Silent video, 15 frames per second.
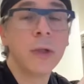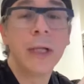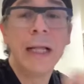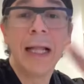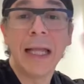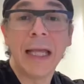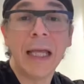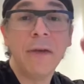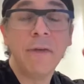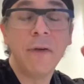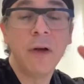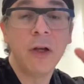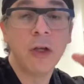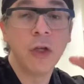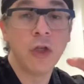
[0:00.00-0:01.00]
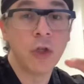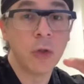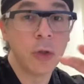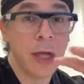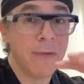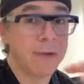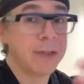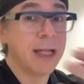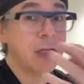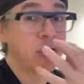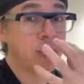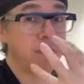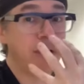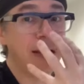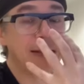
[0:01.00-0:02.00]
If you should you ever touch your
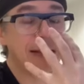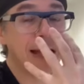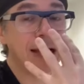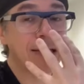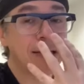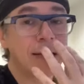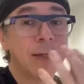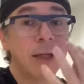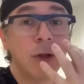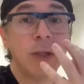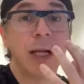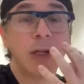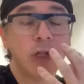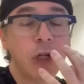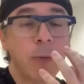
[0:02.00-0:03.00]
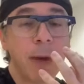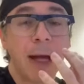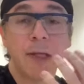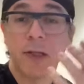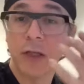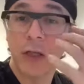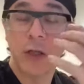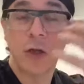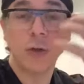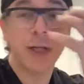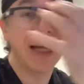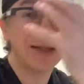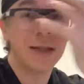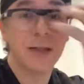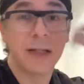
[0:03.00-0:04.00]
face accidentally, you're touching your mask. You're not
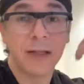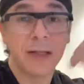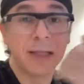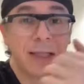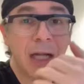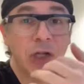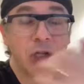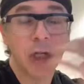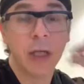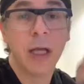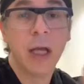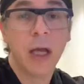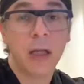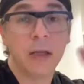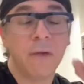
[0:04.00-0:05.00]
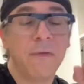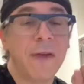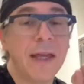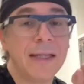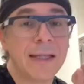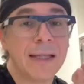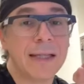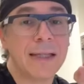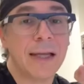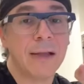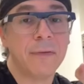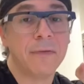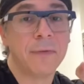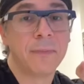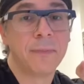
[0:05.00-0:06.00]
really touching the face itself.
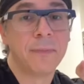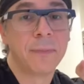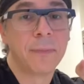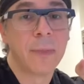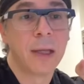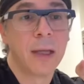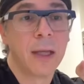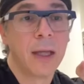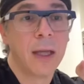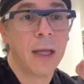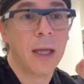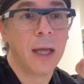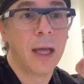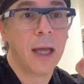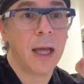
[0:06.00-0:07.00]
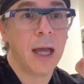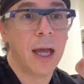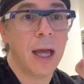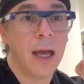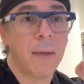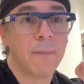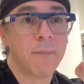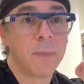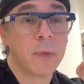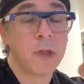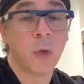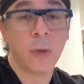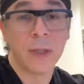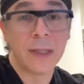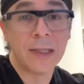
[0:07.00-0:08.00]
Um, so in the
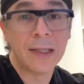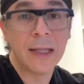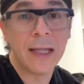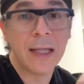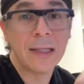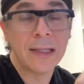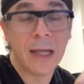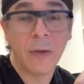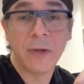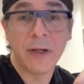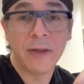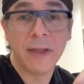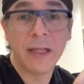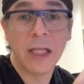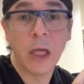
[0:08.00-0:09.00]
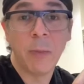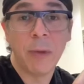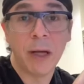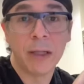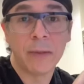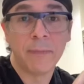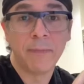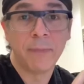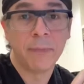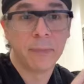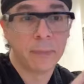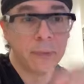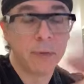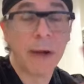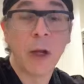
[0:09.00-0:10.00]
States now they're thinking about
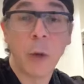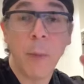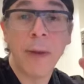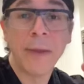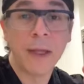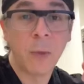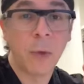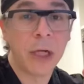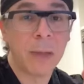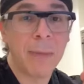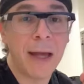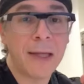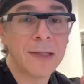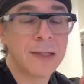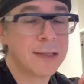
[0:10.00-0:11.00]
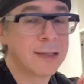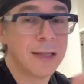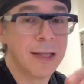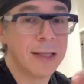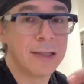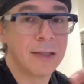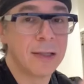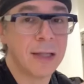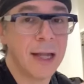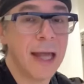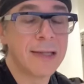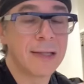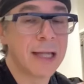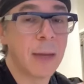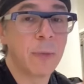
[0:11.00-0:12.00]
recommending wearing masks. It's, it hasn't
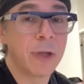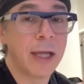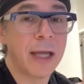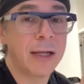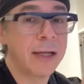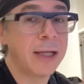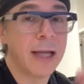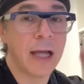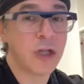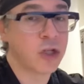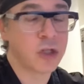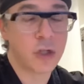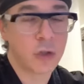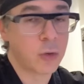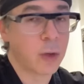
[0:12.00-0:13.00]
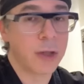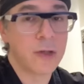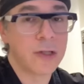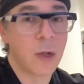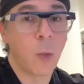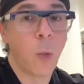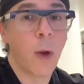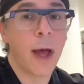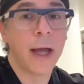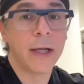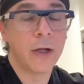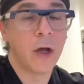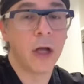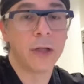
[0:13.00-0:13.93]
come to Canada yet. I just don't understand why not.